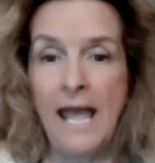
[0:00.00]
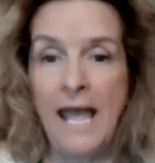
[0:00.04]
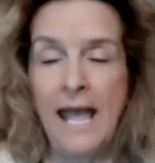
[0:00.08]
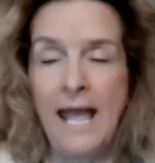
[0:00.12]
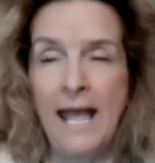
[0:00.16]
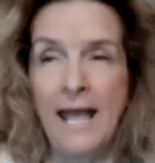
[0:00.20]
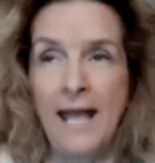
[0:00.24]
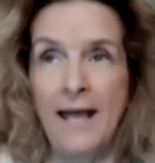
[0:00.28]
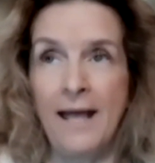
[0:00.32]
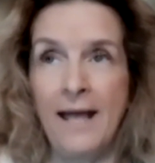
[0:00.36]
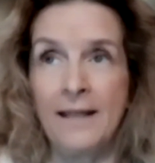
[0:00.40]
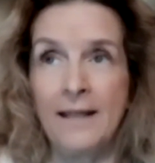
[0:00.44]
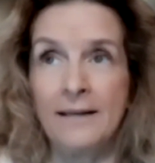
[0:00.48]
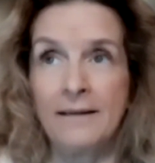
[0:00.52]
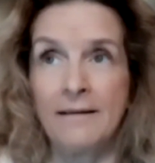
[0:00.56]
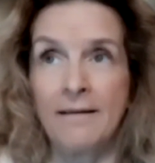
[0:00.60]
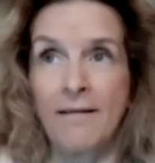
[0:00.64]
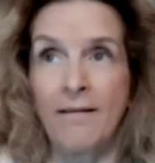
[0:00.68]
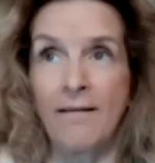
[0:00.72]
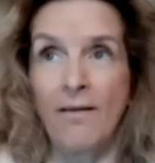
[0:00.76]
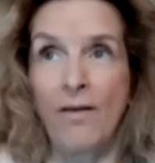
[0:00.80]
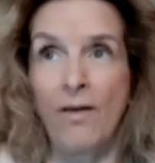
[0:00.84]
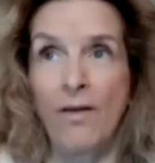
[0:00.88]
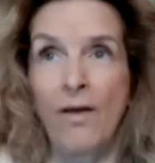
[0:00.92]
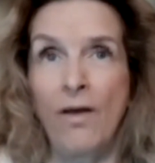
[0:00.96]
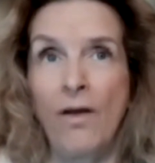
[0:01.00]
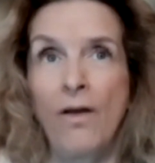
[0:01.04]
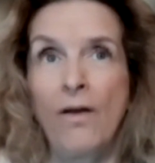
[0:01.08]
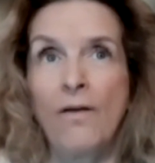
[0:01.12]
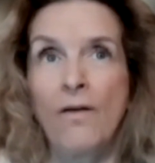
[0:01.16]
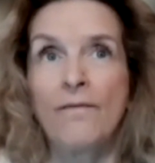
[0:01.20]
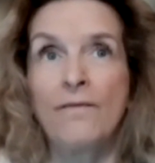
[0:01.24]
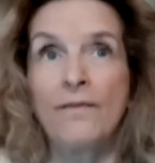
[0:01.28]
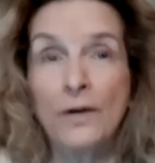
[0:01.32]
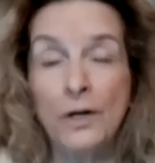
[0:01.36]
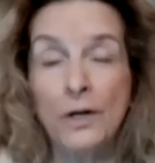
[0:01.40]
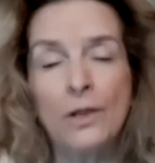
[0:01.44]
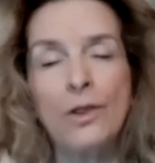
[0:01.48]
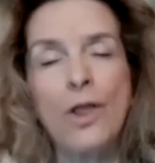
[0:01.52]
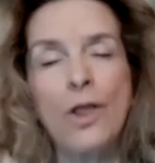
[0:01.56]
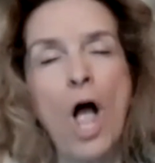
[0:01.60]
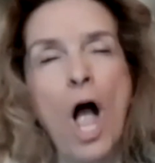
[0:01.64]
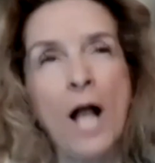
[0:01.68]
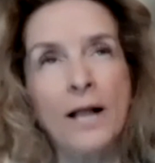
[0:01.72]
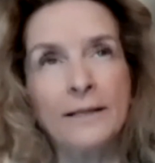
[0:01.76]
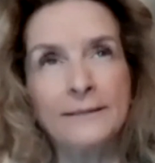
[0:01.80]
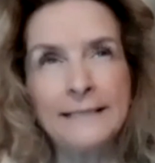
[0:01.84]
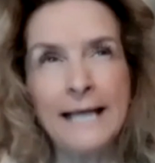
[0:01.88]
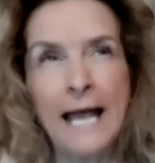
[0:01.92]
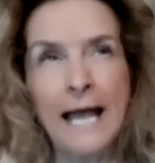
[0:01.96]
And for a
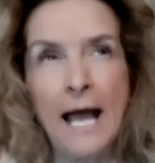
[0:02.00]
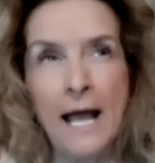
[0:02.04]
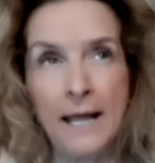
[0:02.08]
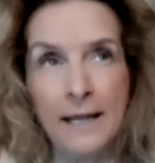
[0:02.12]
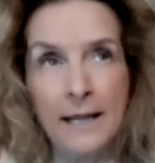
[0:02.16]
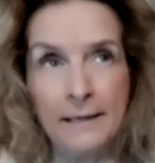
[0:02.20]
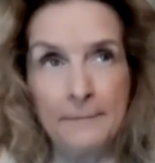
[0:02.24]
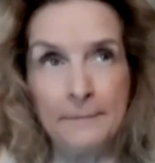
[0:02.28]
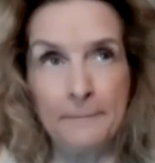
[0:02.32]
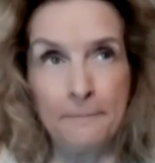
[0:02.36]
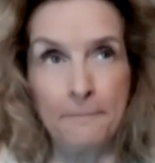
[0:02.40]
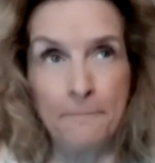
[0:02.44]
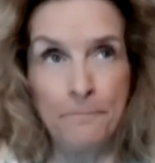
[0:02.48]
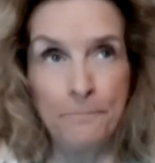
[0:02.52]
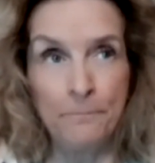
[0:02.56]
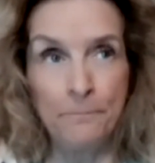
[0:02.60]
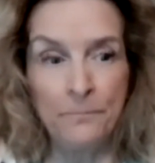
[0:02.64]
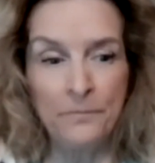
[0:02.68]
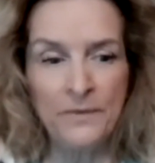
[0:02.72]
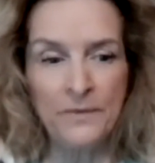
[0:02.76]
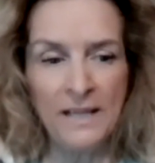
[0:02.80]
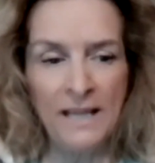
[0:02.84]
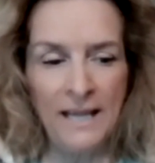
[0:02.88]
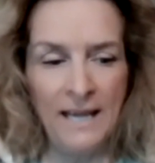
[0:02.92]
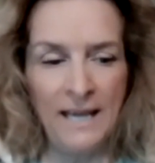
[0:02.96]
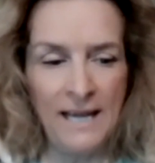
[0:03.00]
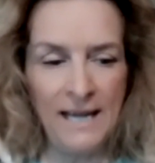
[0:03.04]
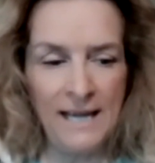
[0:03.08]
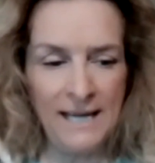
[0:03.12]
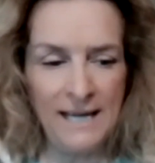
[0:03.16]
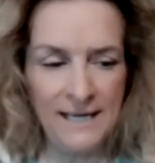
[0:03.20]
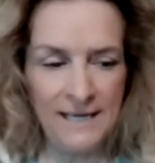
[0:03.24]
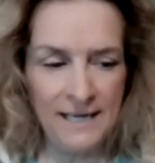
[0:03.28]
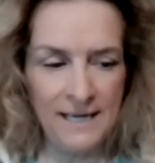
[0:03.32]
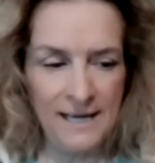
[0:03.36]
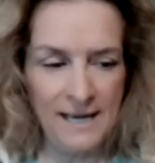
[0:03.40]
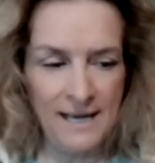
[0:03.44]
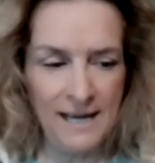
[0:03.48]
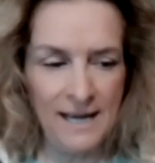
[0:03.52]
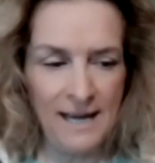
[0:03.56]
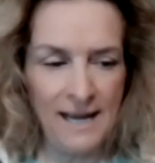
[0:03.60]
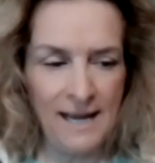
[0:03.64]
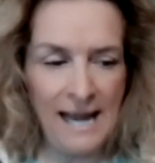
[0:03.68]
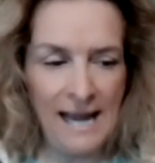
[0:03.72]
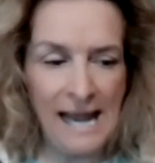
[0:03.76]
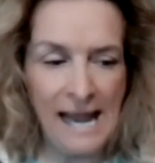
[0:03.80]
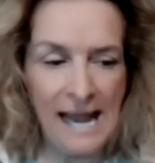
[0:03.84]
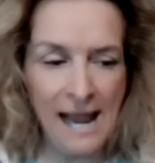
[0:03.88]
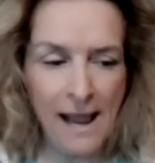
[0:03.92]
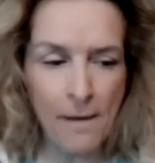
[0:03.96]
long time, it
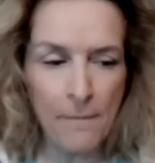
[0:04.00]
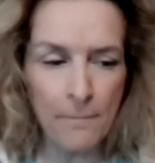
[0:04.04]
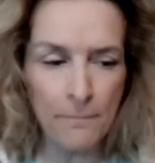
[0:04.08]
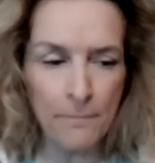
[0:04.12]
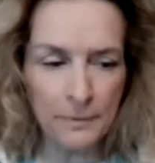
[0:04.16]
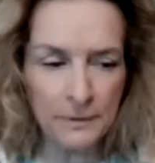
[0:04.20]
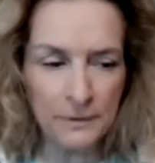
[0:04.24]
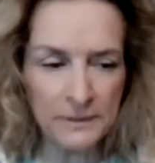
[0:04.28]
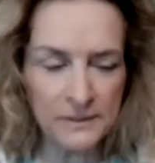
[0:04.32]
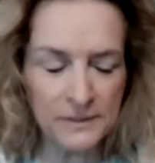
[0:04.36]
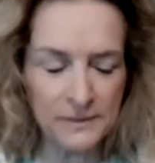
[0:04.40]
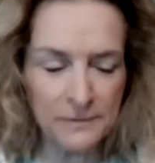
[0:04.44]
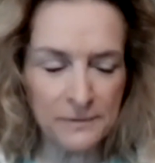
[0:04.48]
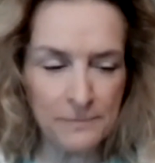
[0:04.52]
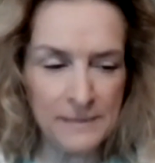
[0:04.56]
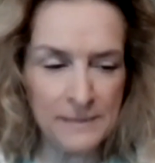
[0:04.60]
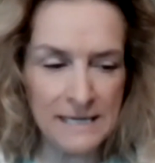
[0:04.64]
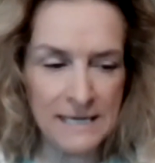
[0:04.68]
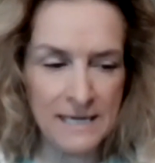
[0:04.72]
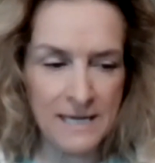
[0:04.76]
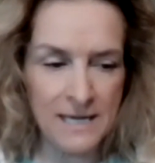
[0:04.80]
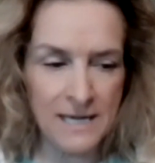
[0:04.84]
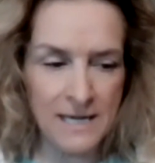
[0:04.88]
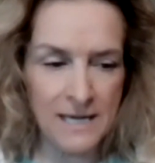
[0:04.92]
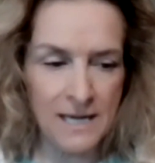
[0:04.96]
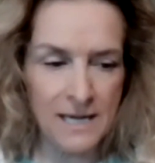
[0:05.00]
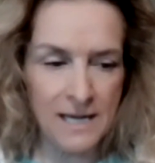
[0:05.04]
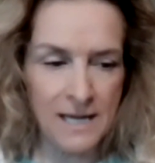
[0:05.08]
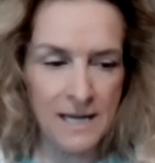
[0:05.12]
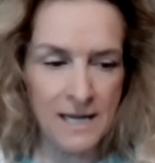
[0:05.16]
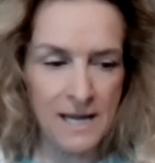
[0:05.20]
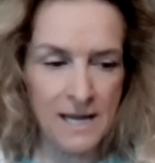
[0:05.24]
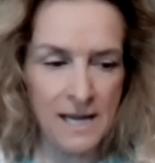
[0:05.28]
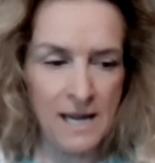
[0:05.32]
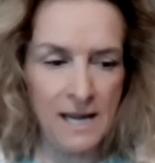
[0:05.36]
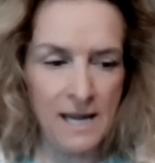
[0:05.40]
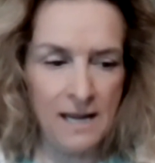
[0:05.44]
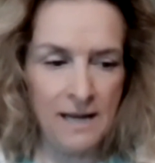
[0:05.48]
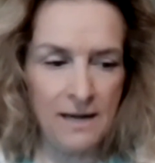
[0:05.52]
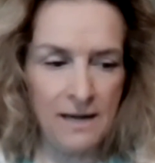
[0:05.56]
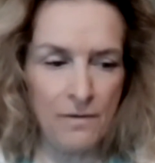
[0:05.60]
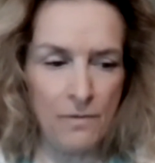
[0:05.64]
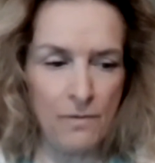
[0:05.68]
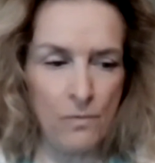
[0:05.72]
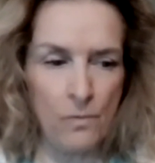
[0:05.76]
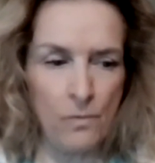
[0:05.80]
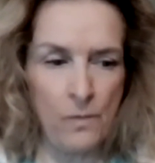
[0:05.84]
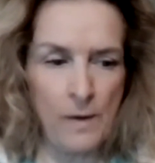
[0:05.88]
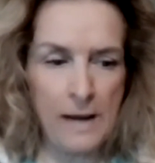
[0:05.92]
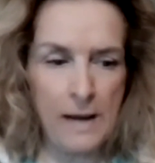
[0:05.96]
hampered me in
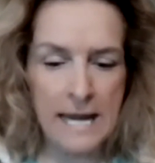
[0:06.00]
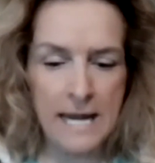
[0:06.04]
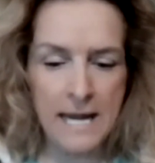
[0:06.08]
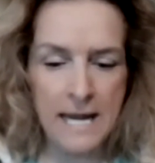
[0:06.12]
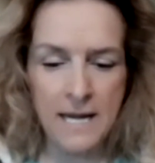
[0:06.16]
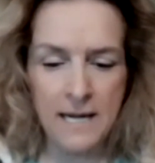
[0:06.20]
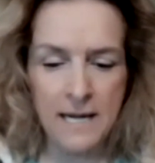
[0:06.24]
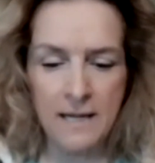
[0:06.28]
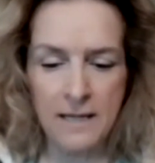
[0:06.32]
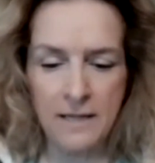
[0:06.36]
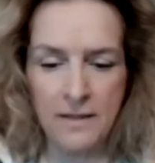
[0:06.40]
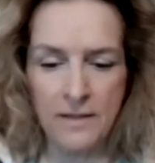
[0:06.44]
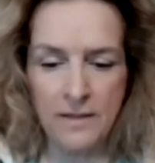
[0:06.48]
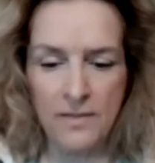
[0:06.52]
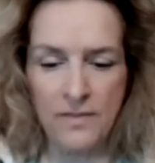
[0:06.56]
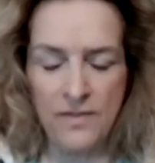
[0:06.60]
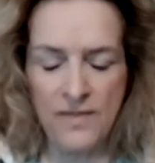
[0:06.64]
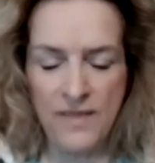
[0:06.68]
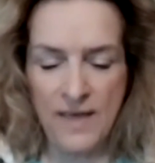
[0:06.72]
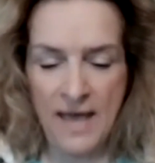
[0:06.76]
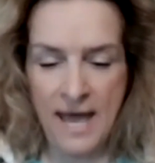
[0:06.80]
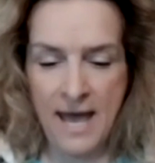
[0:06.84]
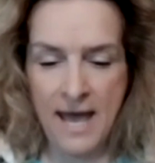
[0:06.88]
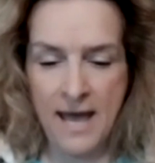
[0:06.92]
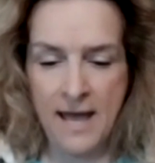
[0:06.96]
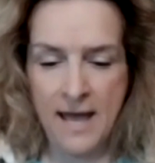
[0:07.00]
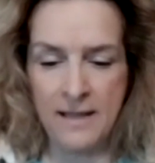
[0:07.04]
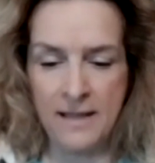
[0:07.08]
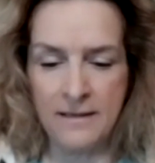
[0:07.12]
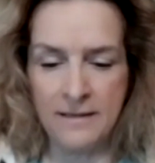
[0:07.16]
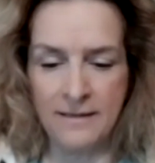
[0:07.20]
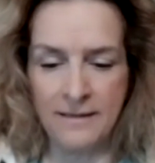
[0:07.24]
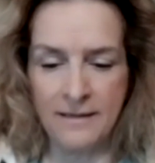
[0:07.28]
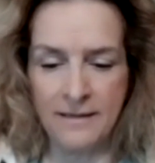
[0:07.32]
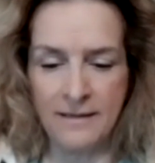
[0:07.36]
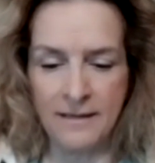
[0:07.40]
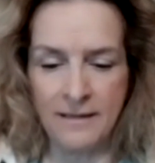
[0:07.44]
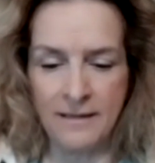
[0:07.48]
a way that